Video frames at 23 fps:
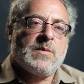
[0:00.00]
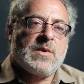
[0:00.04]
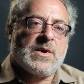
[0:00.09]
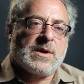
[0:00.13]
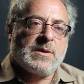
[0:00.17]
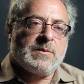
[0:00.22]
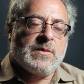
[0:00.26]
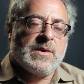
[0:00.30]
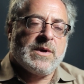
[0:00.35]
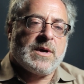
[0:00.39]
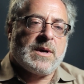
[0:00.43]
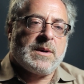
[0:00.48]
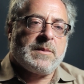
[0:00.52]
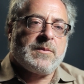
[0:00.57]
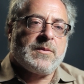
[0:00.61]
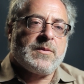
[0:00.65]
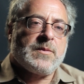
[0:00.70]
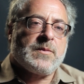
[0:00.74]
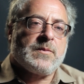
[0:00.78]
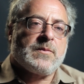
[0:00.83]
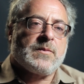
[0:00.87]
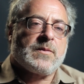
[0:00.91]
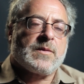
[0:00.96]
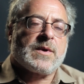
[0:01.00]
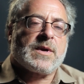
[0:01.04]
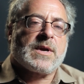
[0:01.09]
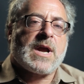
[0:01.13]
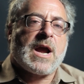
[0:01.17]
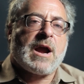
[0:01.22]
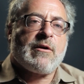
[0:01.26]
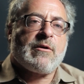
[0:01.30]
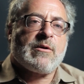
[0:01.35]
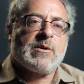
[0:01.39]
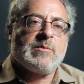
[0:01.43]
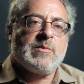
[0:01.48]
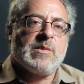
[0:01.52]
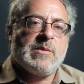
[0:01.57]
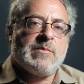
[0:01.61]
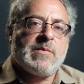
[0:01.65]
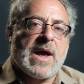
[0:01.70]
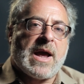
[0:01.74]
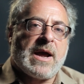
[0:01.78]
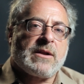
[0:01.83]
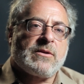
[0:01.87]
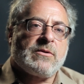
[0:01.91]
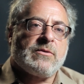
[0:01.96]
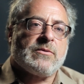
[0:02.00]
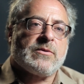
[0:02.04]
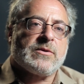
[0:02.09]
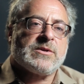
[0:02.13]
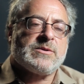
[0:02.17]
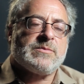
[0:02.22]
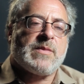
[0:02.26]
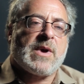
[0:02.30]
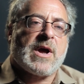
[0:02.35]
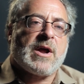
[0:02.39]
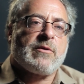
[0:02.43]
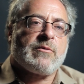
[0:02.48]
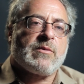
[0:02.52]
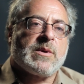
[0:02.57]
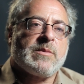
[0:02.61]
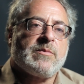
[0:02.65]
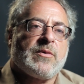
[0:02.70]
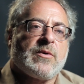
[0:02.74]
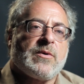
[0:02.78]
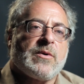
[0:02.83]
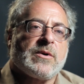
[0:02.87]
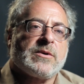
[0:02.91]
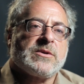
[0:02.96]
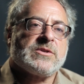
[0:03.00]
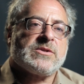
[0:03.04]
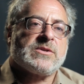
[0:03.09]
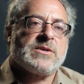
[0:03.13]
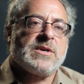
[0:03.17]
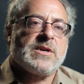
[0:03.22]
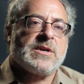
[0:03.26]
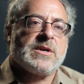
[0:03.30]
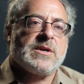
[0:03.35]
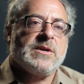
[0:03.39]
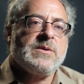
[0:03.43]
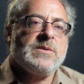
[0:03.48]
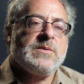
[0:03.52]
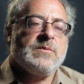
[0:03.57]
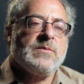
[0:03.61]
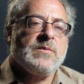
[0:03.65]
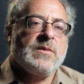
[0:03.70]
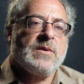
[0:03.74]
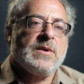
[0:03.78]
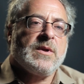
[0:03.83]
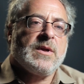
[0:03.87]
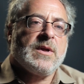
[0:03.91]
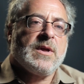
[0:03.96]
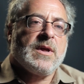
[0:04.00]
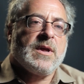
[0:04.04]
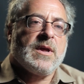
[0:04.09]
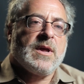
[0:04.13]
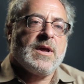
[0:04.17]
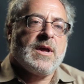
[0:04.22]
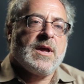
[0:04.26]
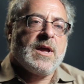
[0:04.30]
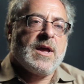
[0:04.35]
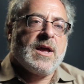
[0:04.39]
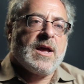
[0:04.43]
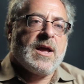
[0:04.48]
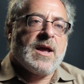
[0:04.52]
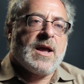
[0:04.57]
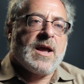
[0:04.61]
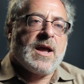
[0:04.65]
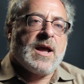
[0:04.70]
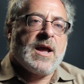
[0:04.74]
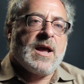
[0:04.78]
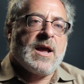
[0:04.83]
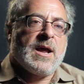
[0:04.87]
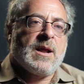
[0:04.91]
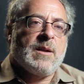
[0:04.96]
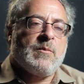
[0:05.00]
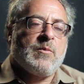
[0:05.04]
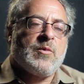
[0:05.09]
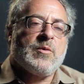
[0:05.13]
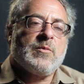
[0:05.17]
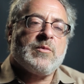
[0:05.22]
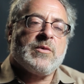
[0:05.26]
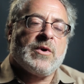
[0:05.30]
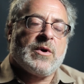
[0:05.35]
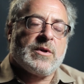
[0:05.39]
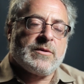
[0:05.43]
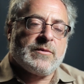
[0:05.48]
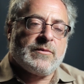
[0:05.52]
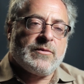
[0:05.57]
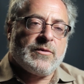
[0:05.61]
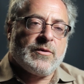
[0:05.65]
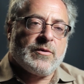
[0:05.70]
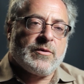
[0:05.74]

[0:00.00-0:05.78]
picked me up, carried me back towards Battery Park City, and put me on the